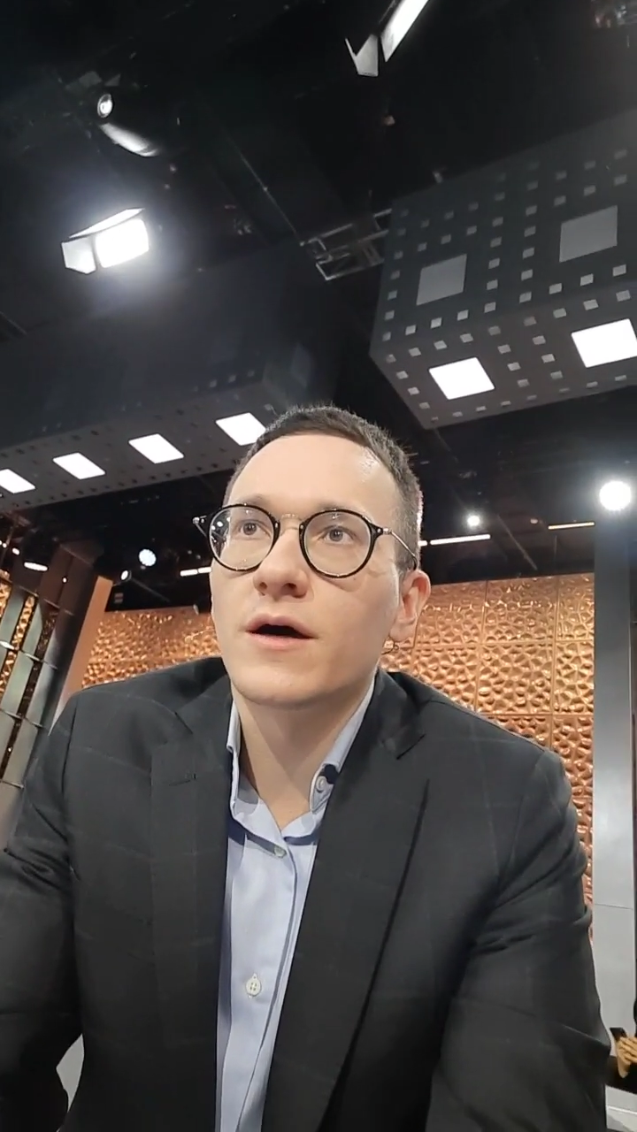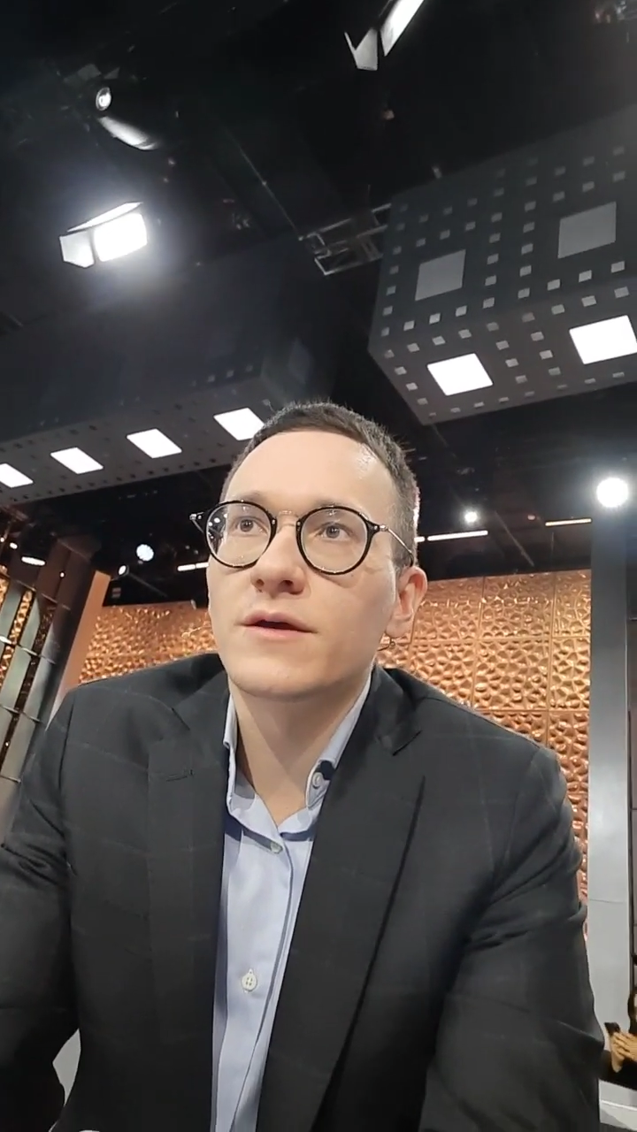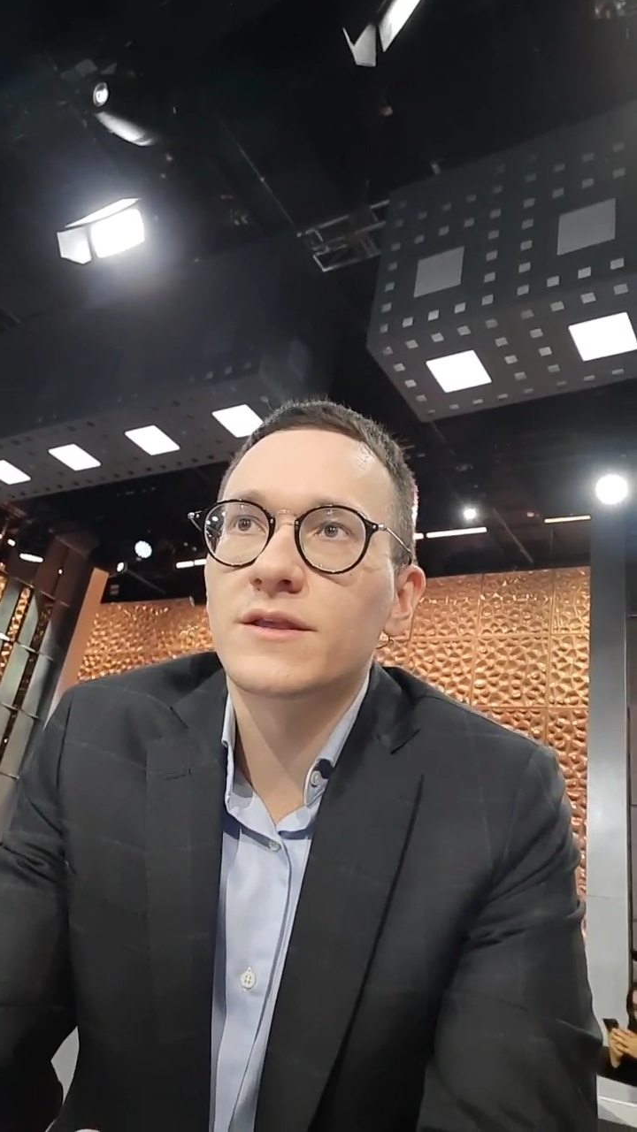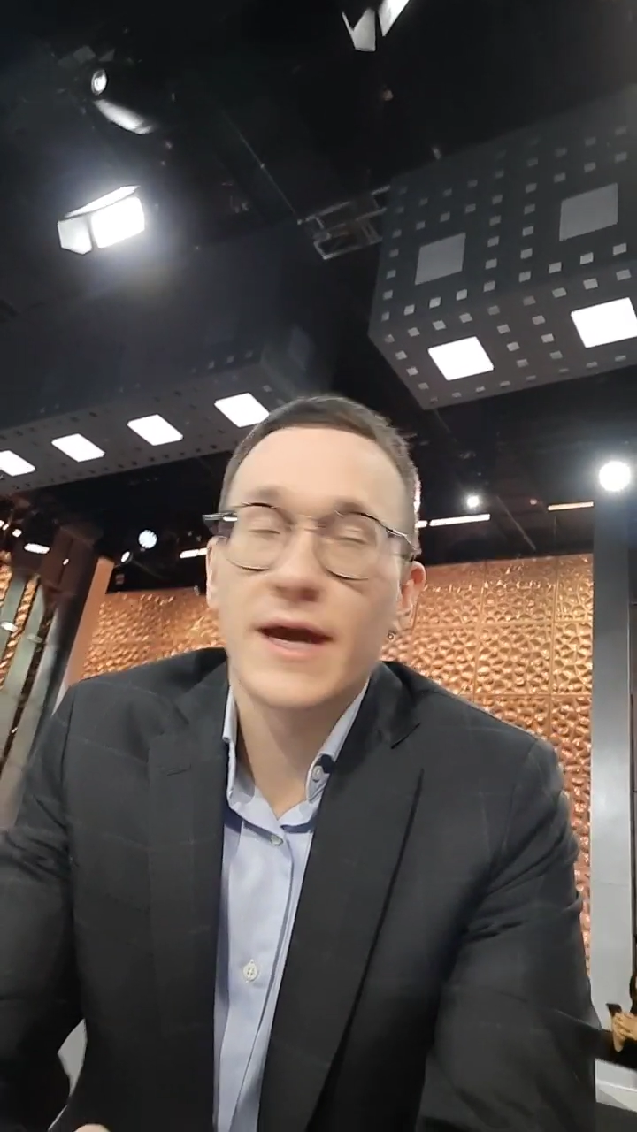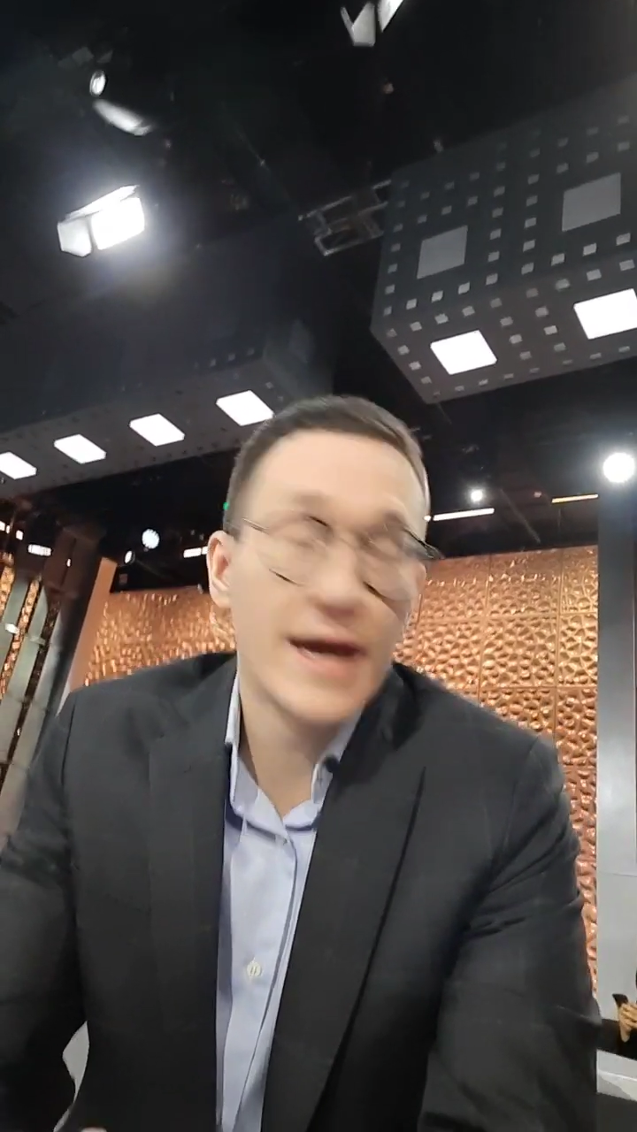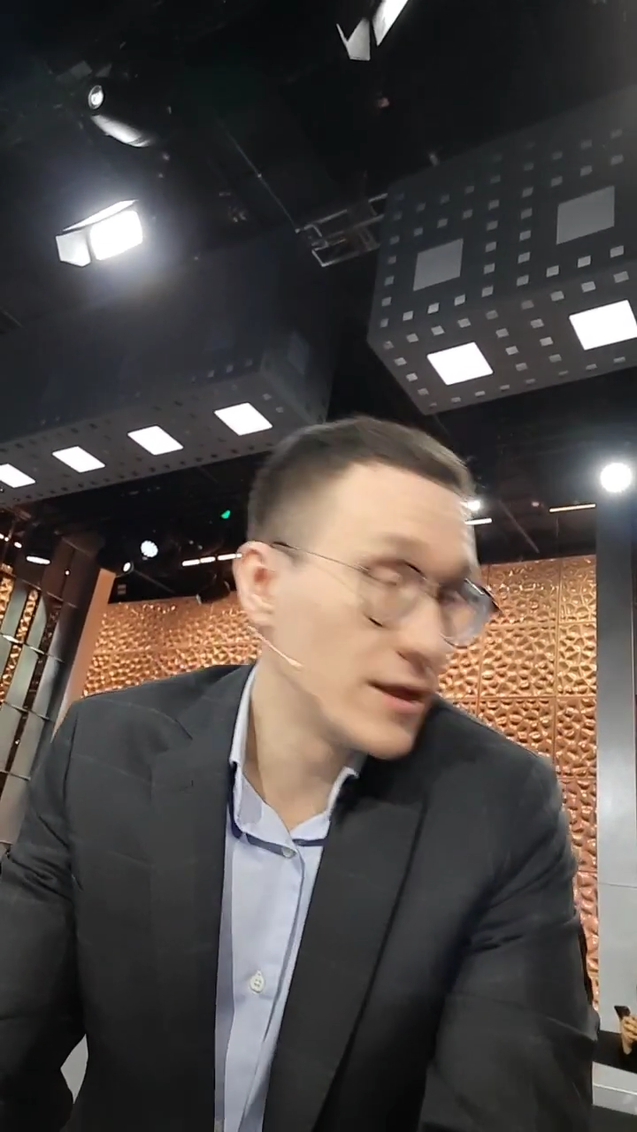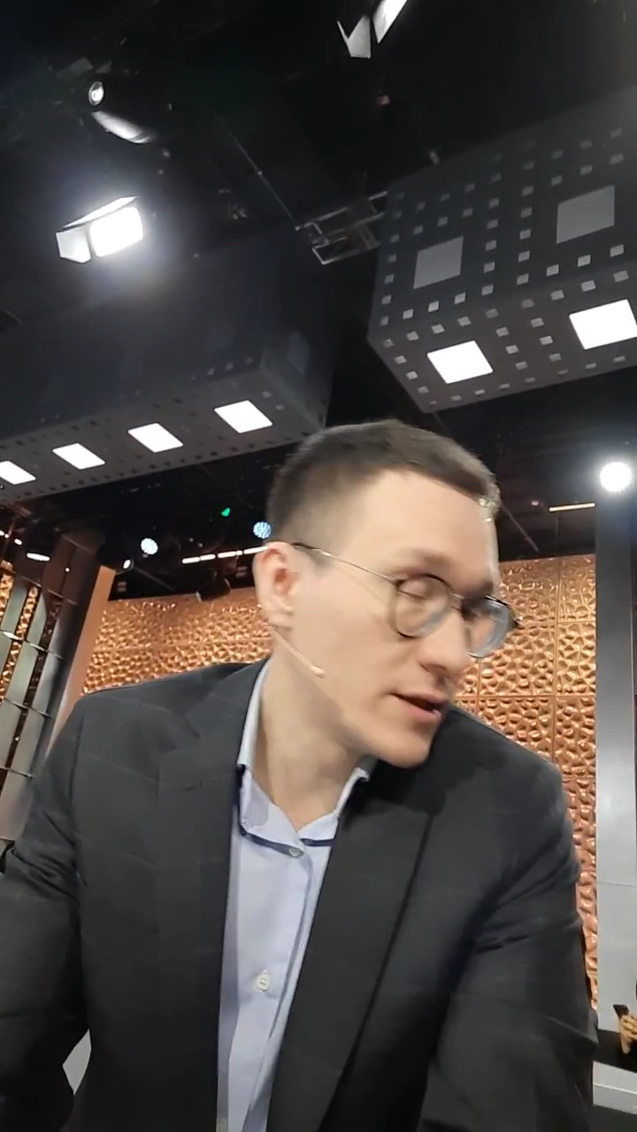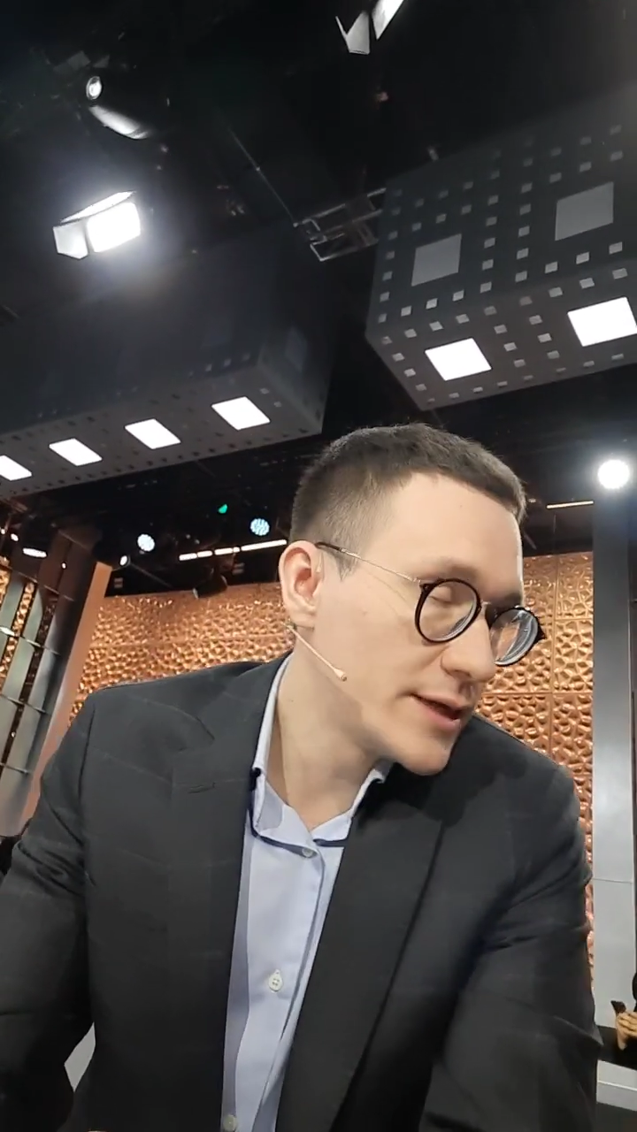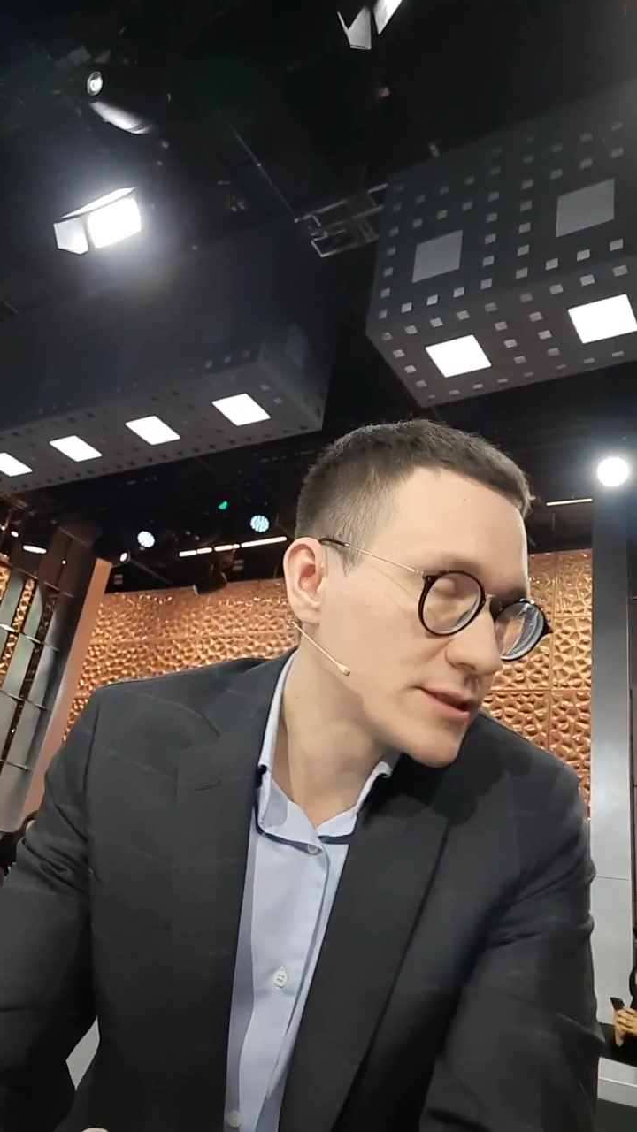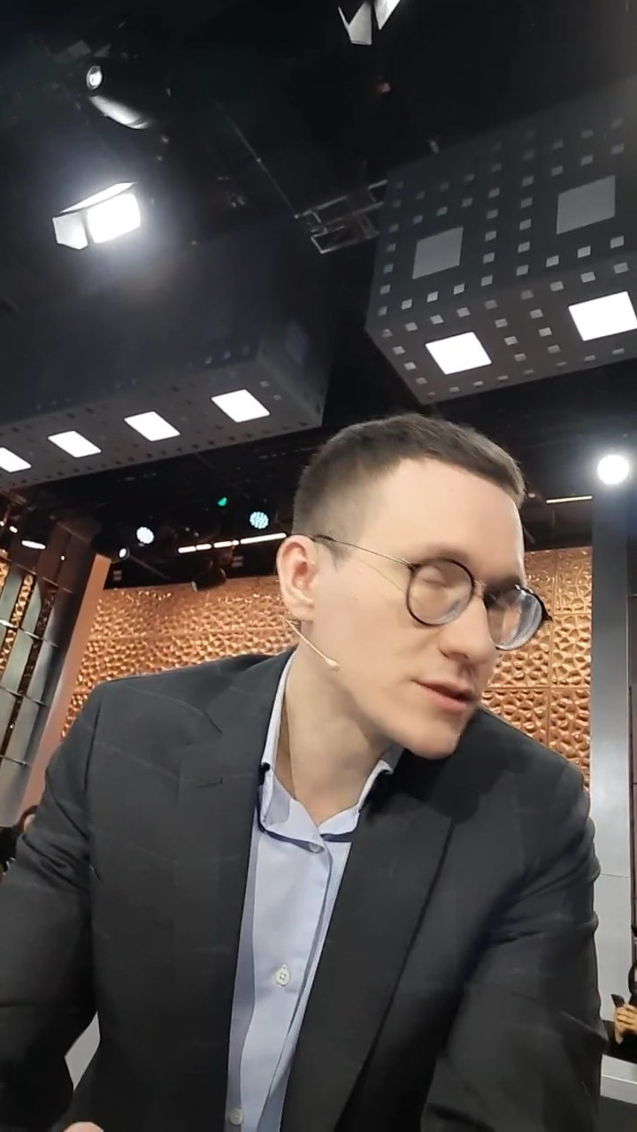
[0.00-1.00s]
their
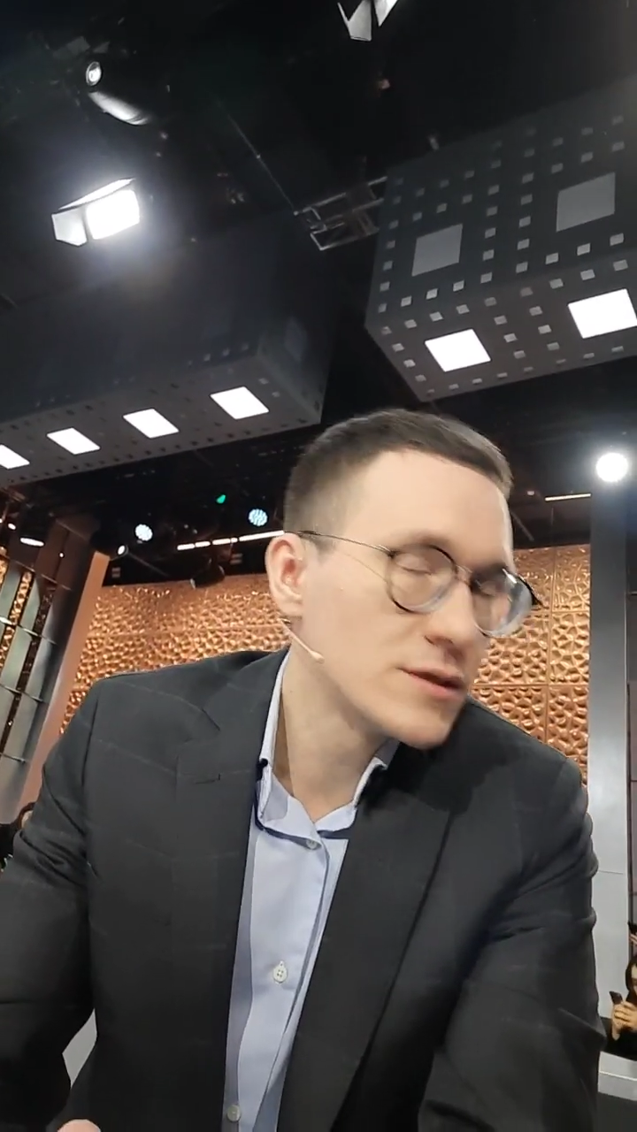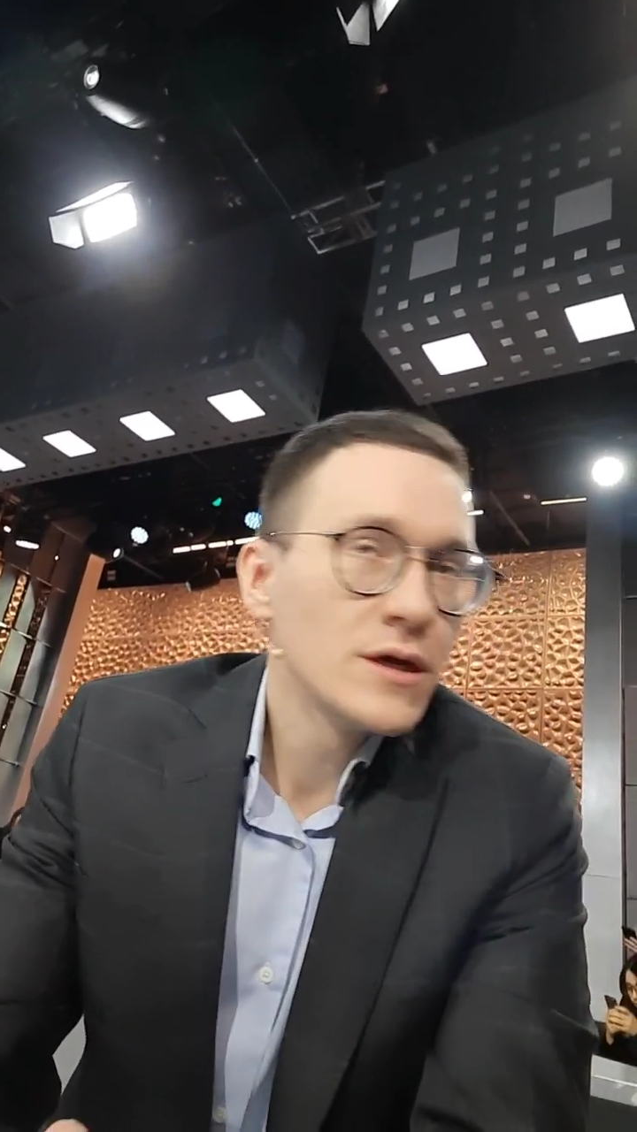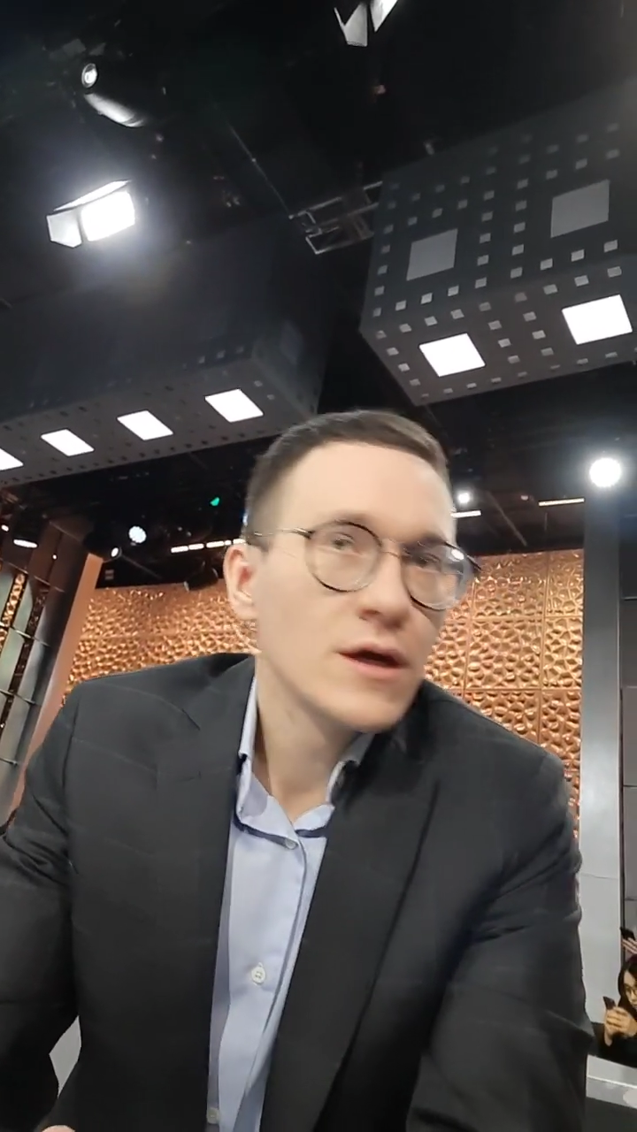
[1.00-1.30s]
allies,